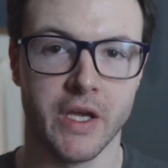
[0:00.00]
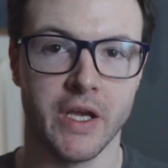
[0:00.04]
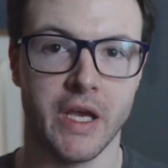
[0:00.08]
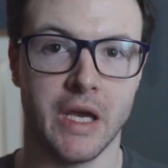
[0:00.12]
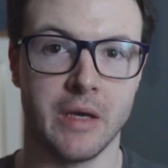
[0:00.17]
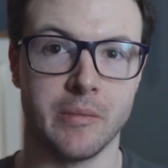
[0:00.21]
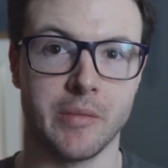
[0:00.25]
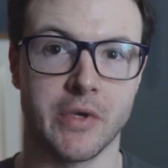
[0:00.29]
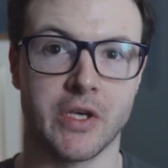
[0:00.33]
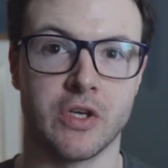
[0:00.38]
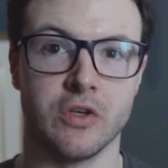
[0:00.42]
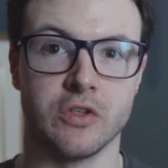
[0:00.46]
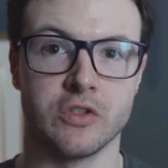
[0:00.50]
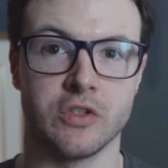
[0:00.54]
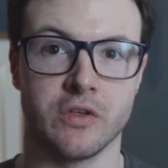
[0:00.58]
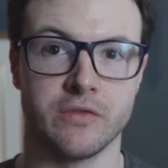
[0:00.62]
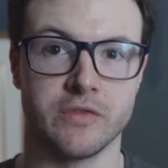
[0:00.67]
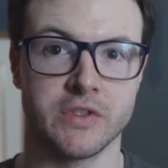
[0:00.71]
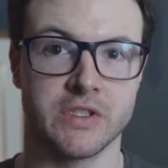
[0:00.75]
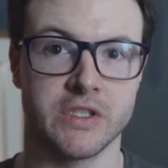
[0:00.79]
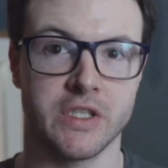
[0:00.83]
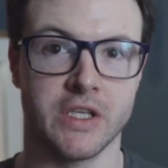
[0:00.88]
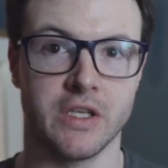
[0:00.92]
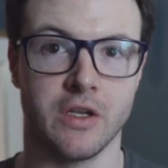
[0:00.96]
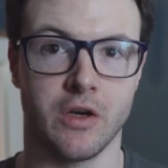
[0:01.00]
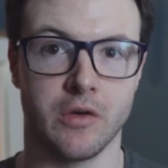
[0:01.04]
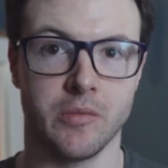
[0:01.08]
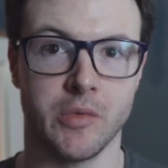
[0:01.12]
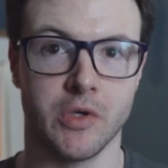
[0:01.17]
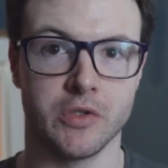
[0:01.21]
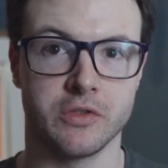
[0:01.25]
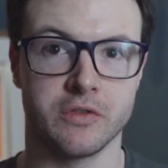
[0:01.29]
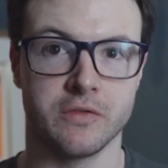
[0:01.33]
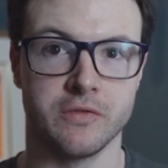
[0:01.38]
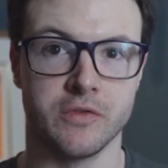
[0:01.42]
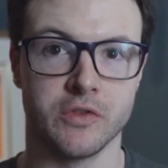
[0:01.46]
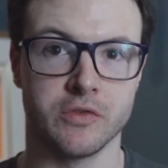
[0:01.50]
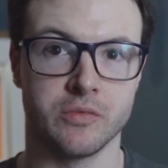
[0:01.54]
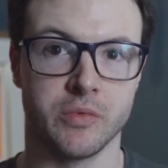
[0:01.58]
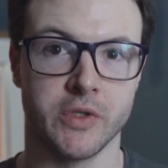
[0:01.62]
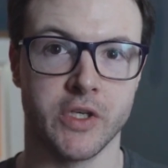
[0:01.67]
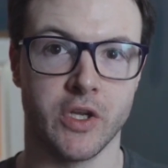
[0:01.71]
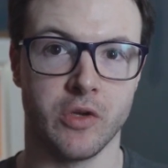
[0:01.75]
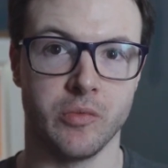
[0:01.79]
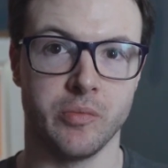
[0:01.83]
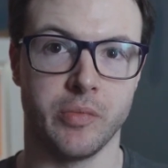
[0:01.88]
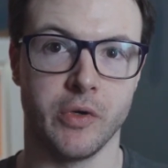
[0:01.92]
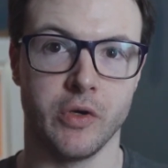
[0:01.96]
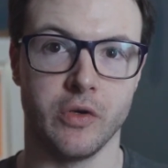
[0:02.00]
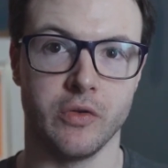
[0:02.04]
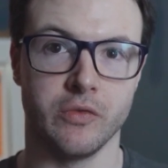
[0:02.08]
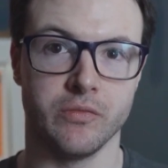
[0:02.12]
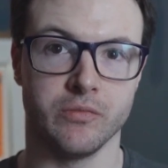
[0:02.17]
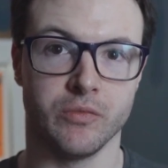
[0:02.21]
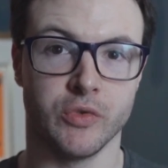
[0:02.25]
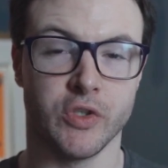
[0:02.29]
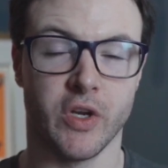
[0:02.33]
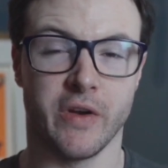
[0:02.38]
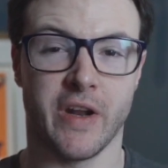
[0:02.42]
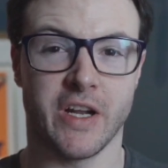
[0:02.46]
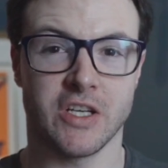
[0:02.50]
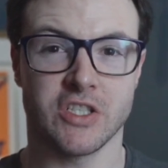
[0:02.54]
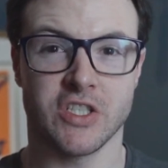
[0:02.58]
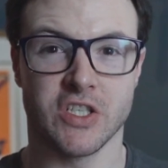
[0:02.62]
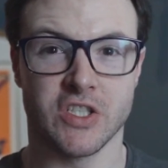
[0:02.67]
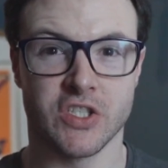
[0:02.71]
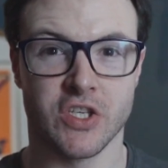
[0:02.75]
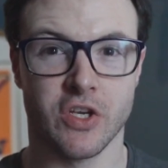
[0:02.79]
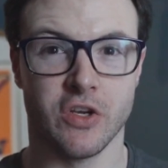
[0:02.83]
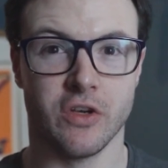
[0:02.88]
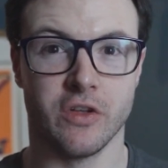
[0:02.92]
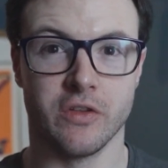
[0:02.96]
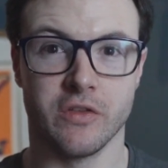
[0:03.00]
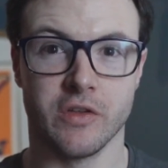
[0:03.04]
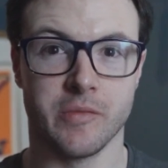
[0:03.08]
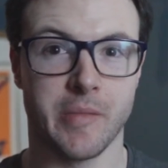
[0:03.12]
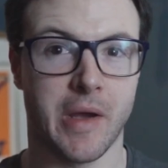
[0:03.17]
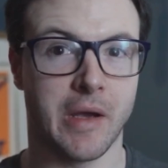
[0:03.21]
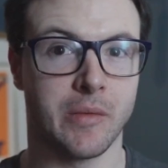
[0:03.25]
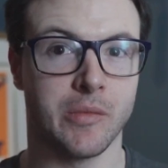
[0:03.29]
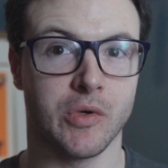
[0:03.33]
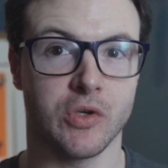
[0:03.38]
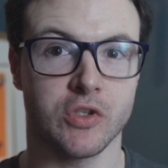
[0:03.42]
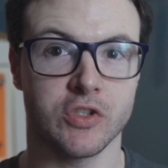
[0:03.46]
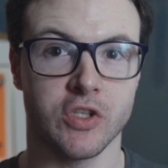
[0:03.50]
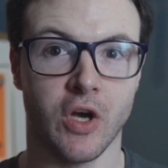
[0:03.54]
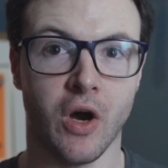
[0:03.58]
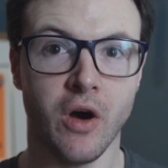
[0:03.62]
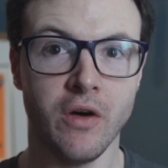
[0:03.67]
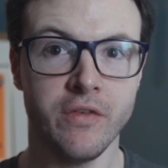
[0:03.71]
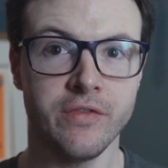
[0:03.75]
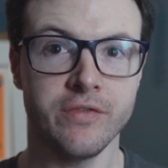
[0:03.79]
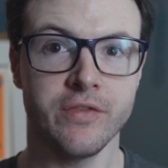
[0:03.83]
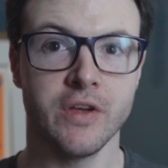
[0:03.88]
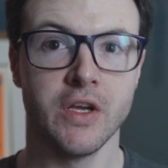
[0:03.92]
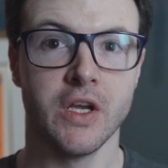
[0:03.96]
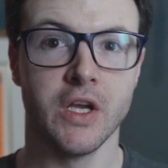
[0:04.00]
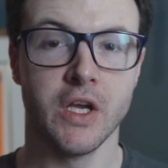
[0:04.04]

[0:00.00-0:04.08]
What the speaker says: And because obviously, like most of us, we don't actually turn the MacBooks off.